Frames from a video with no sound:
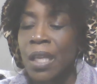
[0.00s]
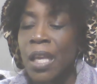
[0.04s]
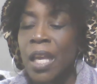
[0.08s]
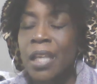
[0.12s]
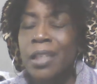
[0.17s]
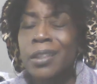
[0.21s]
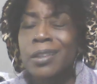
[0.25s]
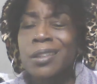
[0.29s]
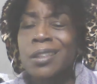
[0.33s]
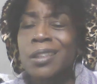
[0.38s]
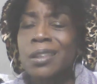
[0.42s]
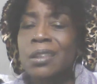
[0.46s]

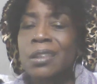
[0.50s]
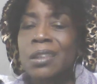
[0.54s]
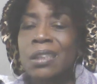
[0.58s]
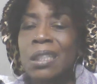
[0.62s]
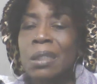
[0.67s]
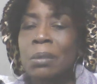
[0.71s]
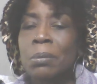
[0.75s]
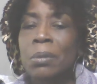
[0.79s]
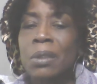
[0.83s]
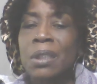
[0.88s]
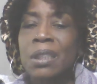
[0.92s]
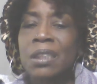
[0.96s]
And you should have
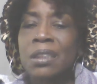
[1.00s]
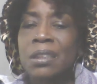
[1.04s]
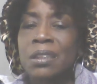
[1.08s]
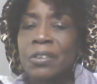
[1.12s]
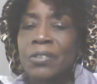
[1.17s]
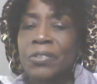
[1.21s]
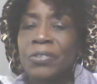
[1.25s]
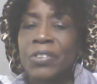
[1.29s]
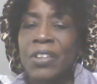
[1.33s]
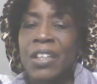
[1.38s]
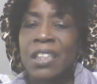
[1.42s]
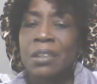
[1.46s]
seen Melissa's
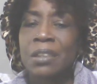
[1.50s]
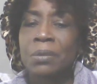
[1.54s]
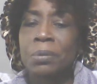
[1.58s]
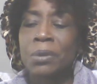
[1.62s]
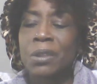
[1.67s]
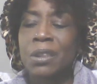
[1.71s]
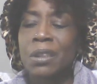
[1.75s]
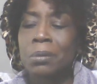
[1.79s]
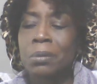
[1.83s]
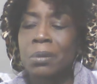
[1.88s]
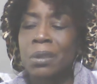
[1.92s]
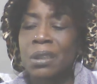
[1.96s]
face, but
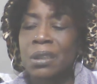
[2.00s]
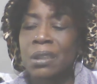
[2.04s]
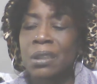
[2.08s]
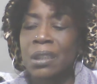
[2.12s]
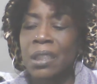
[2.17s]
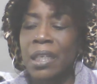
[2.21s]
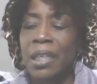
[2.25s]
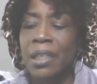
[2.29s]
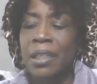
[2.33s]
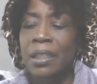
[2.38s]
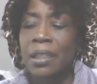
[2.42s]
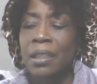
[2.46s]
she was just
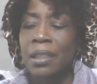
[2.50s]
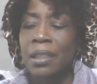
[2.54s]
like,